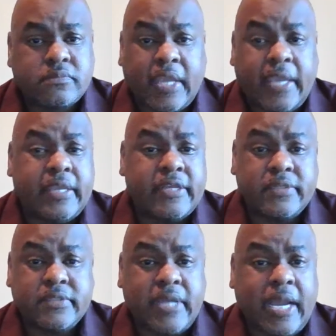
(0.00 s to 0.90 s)
Hey,
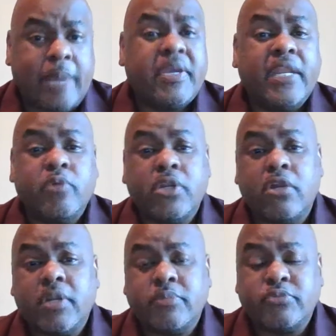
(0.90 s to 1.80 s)
I'm Kenny with
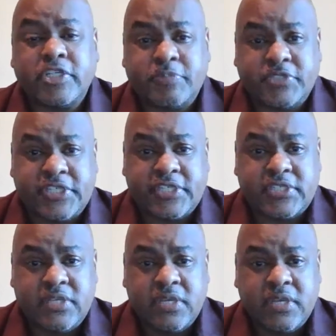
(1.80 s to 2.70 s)
Load Up
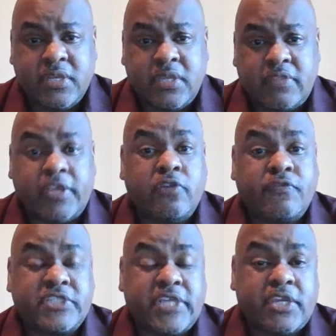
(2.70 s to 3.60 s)
Transportation. Thank you
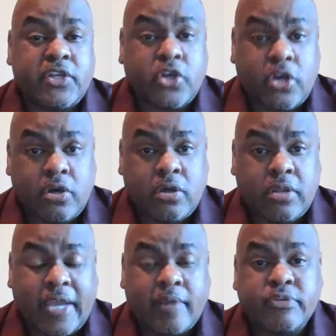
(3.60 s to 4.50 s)
for taking the call.
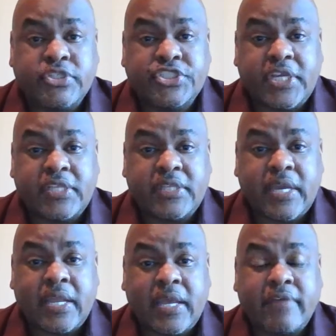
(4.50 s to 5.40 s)
I appreciate
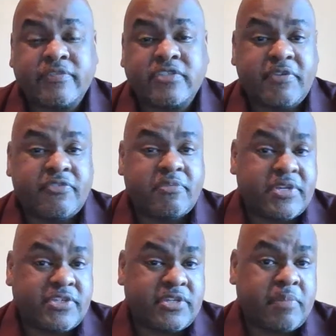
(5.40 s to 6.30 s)
that. I have some
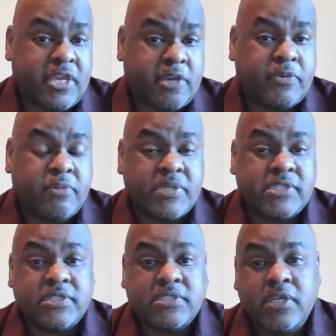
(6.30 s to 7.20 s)
information that may help your
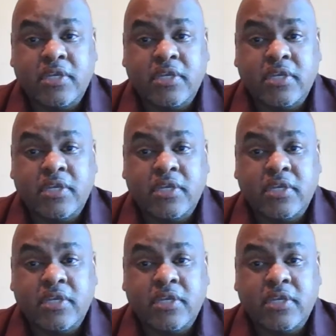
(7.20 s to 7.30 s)
business.